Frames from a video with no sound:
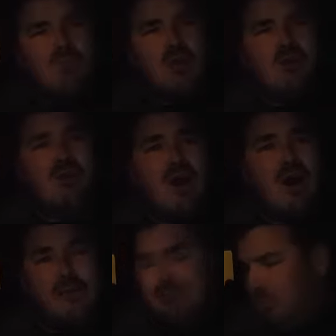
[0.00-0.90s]
What's
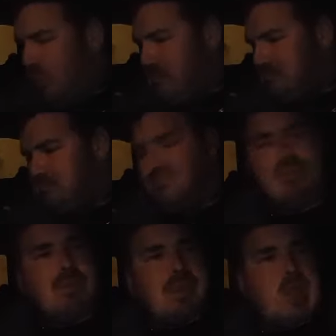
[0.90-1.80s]
up?
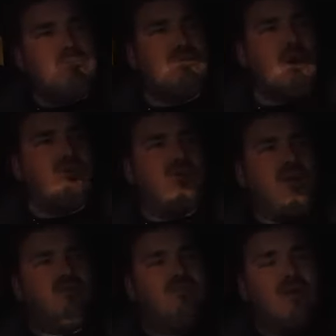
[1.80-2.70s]
Yo, so
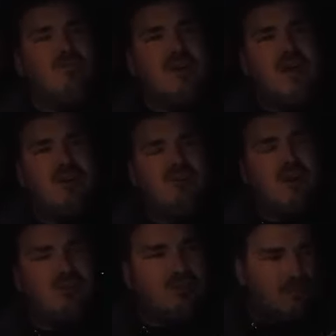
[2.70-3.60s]
I just left the gas
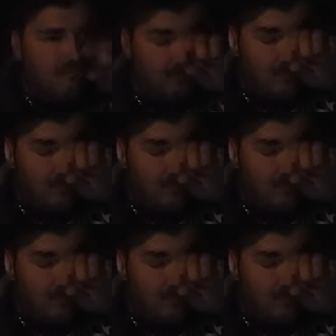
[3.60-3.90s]
station.